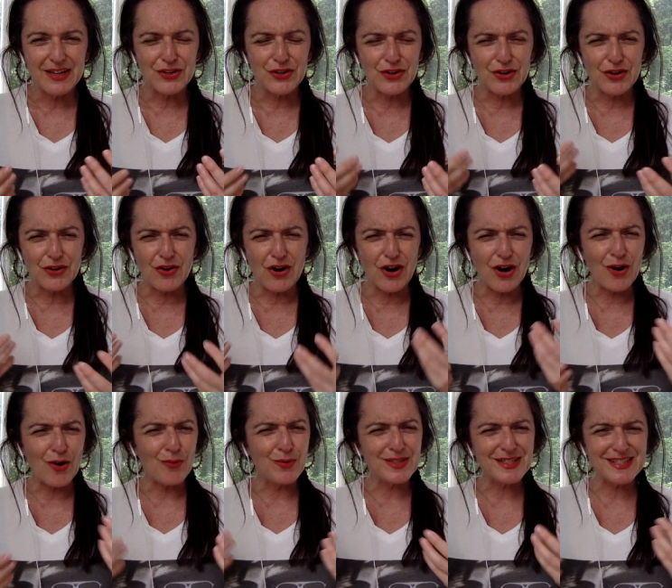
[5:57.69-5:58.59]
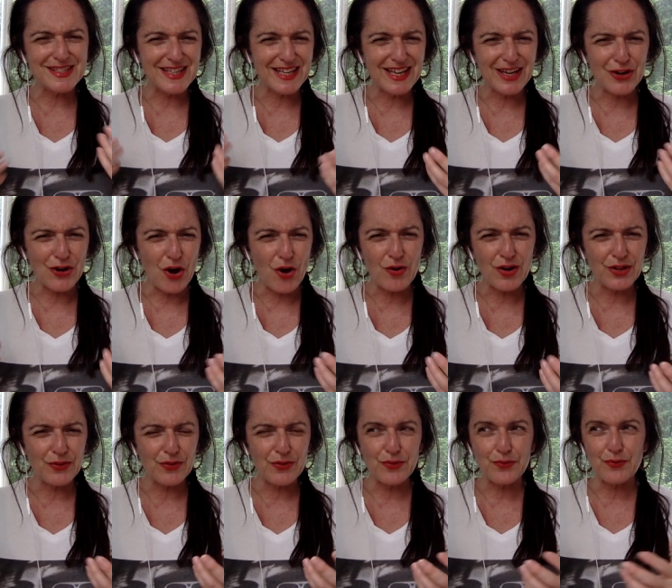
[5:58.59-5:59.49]
you know, I always think
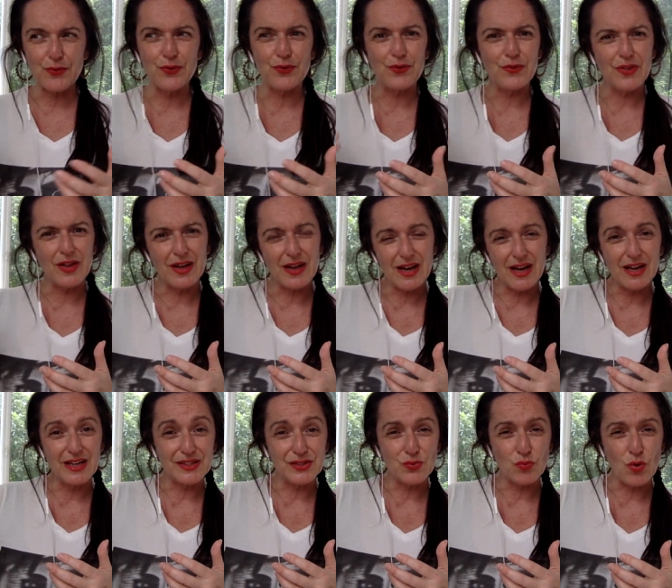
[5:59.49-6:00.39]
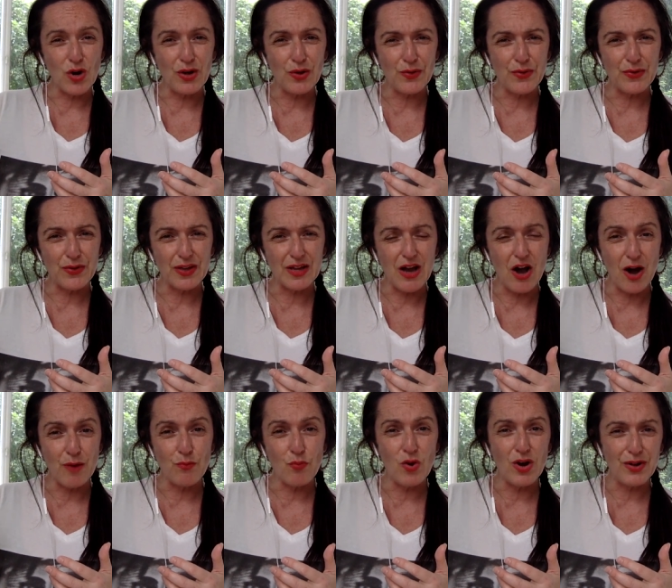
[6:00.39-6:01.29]
going through the it's wealthy,
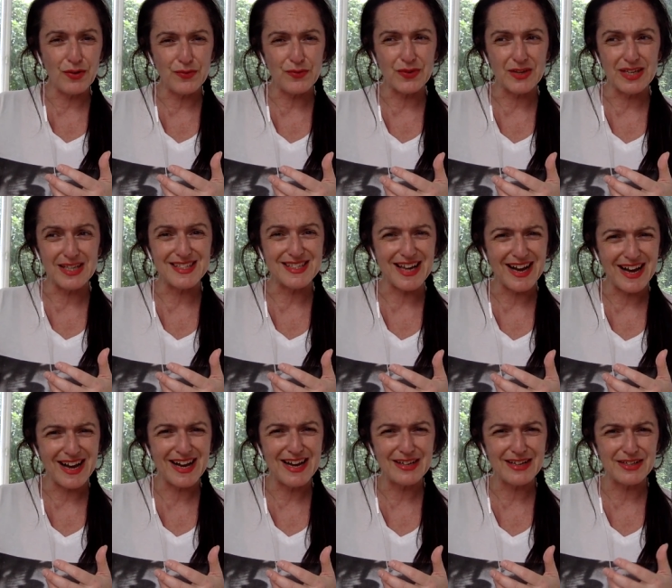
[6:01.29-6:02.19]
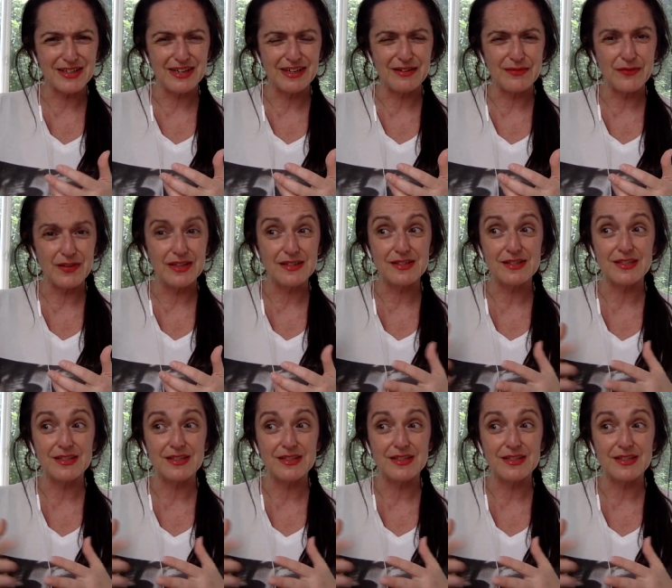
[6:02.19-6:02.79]
I'm wealthy is harder than